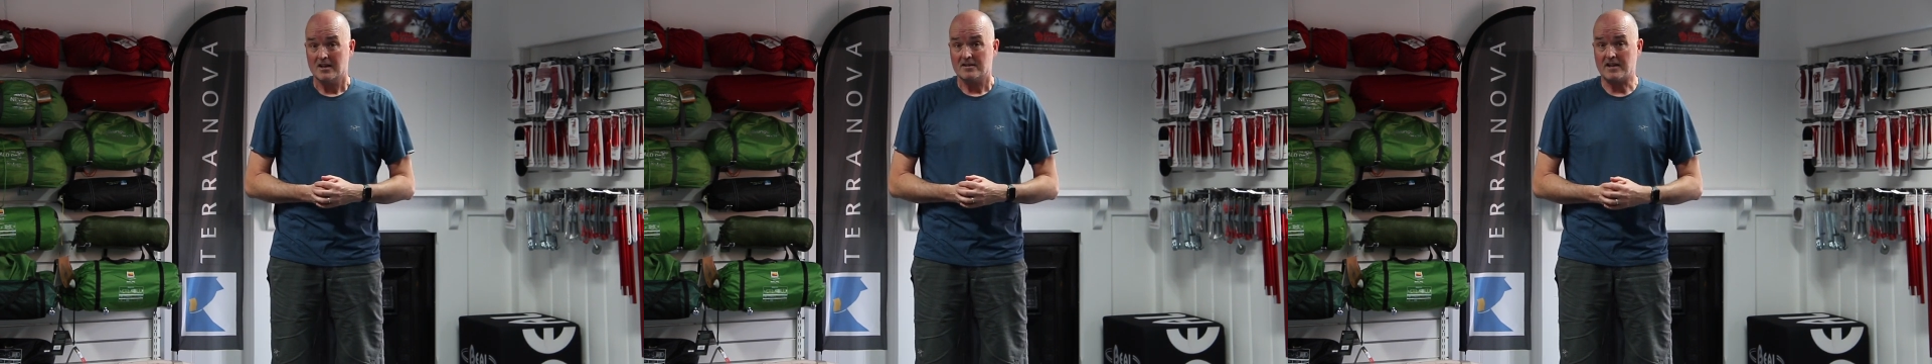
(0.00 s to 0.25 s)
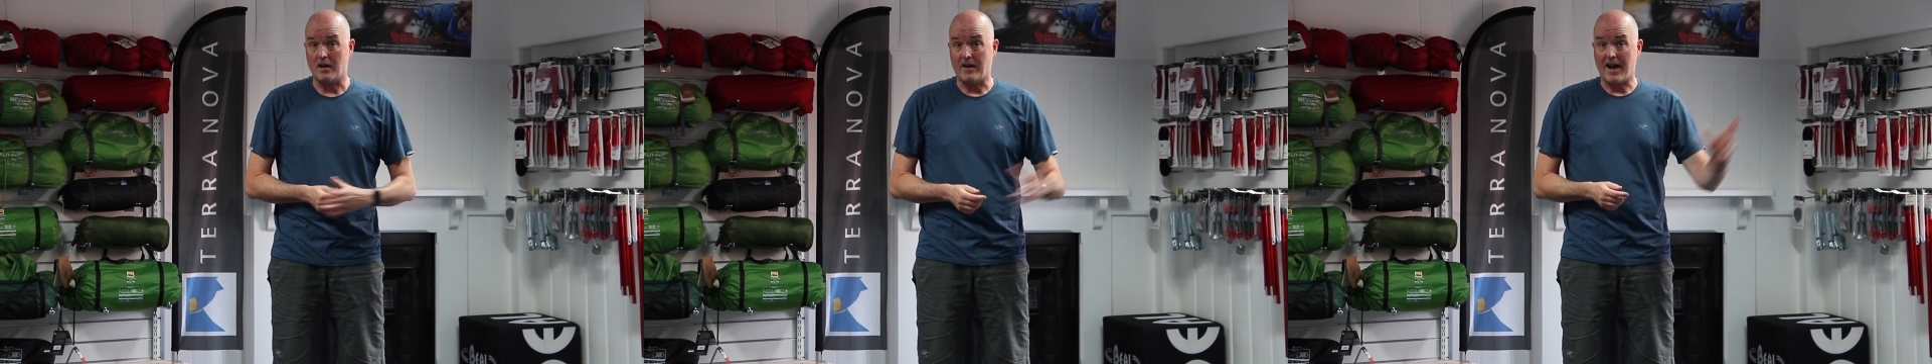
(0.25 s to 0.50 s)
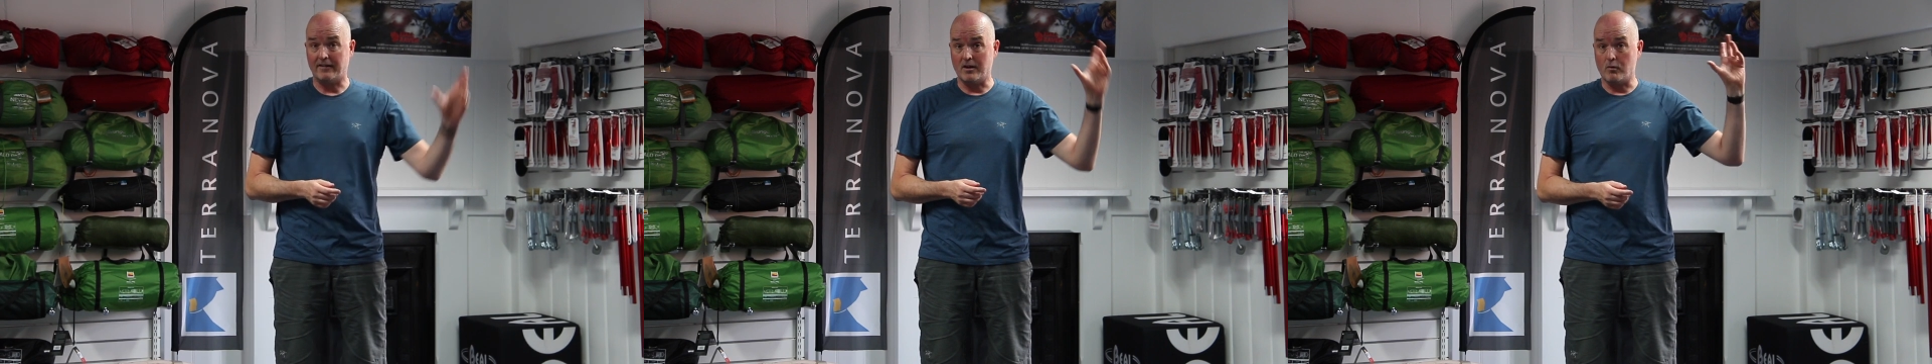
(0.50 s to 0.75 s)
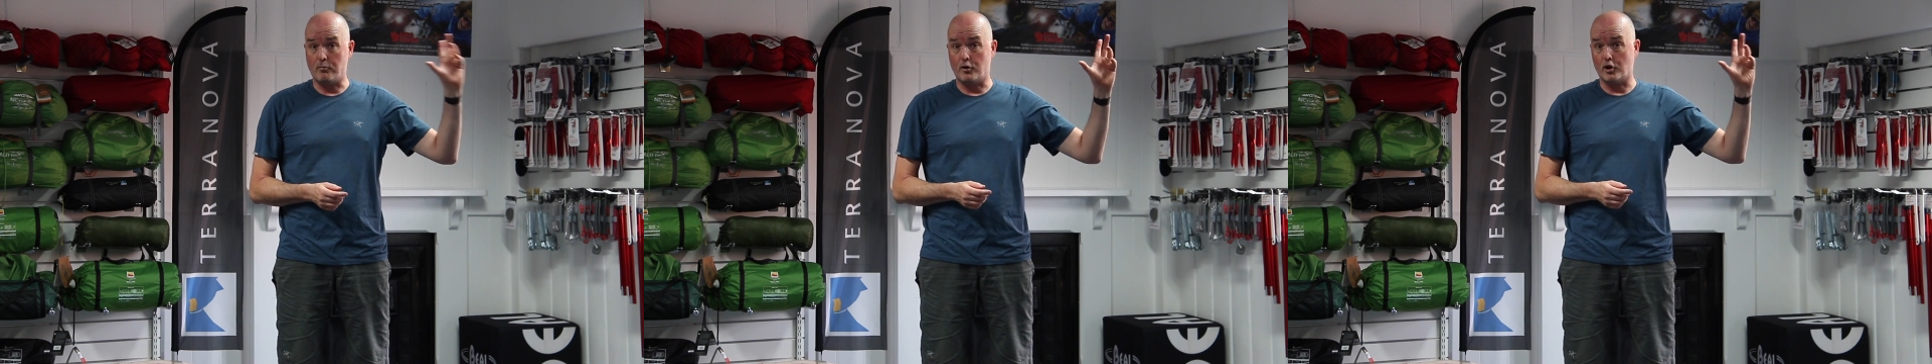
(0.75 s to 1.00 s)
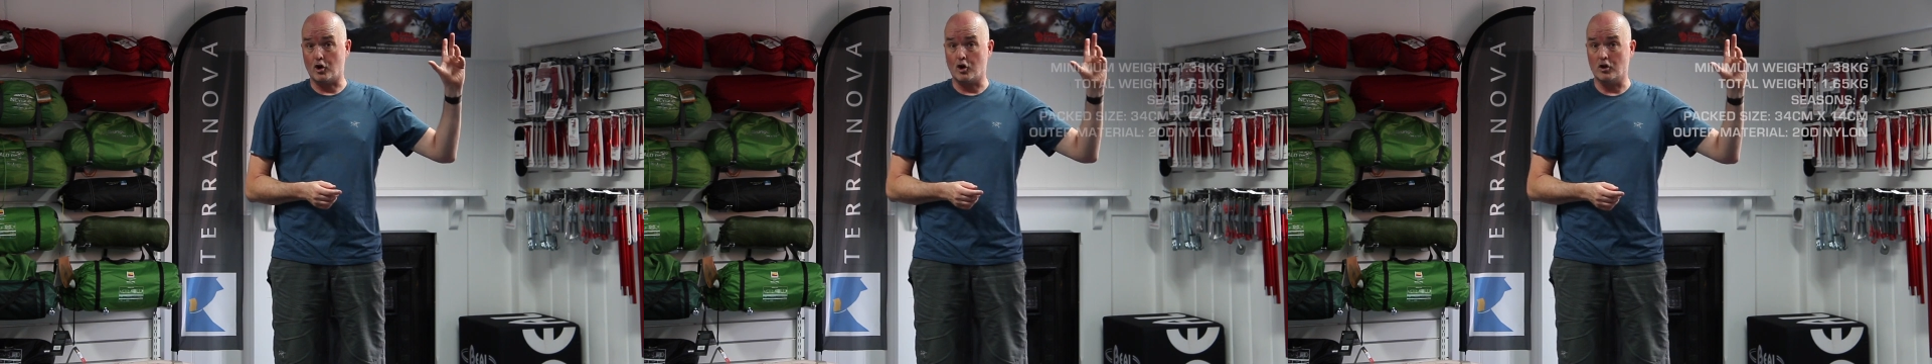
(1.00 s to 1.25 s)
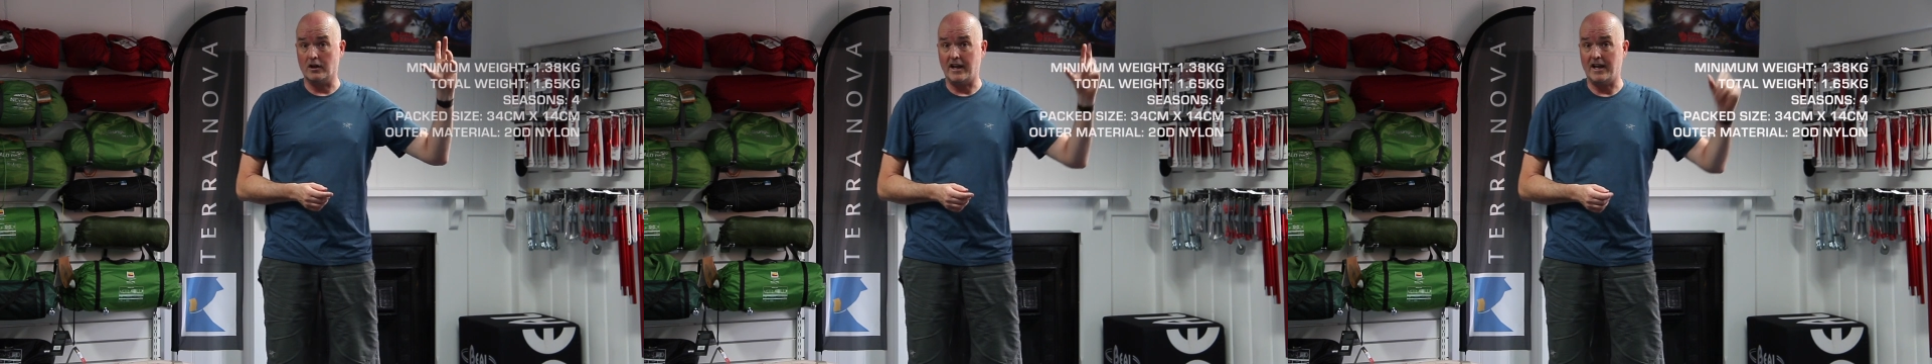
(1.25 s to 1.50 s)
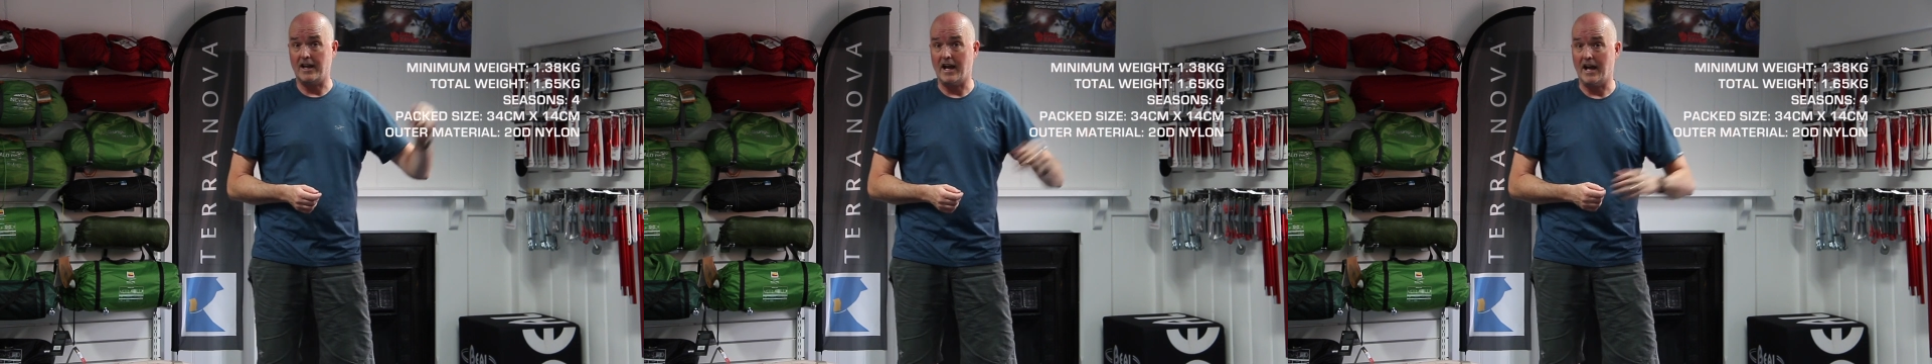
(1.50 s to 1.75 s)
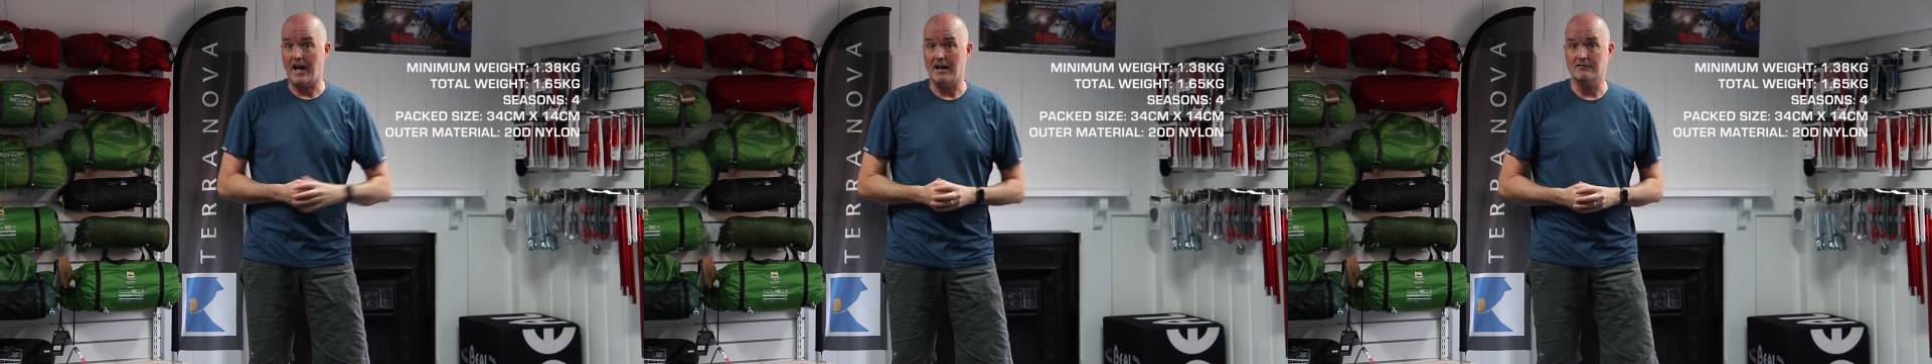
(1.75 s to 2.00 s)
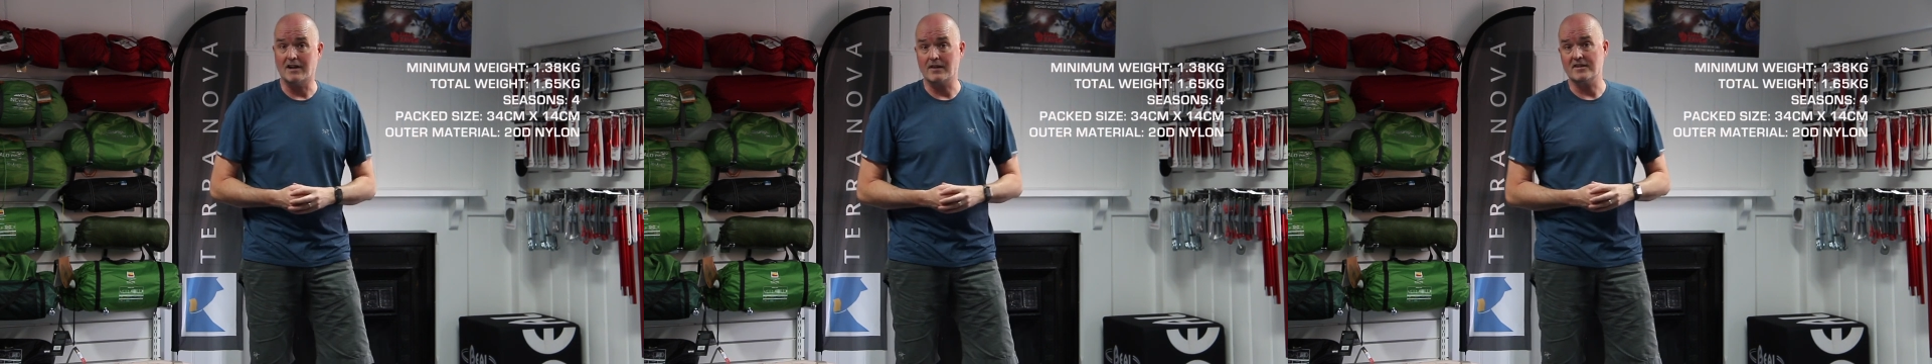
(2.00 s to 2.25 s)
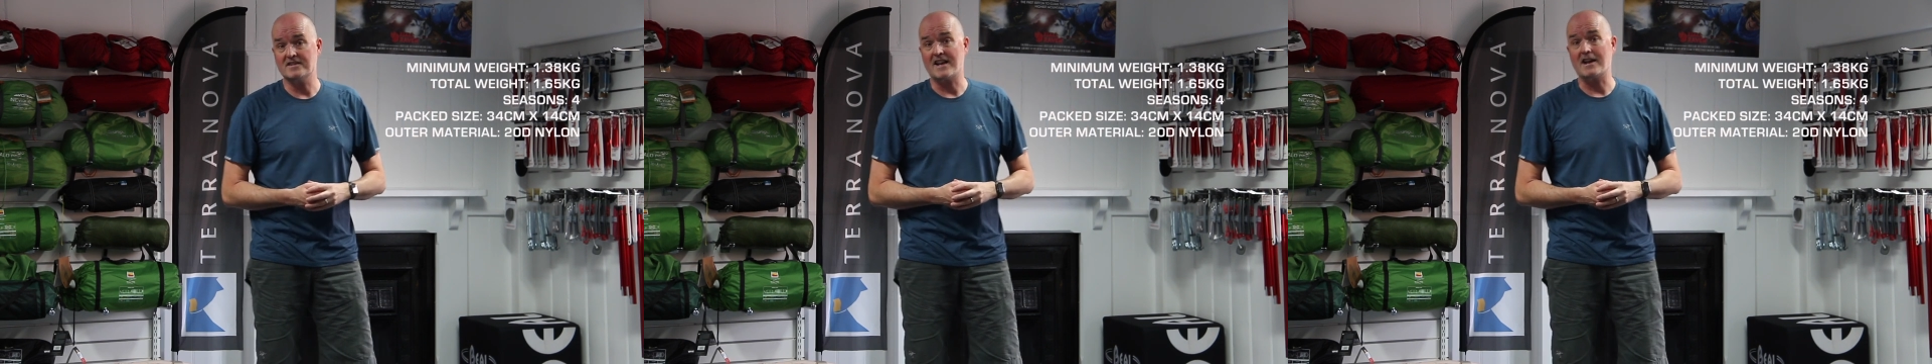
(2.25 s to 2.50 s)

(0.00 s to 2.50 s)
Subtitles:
So Harry will put all the relevant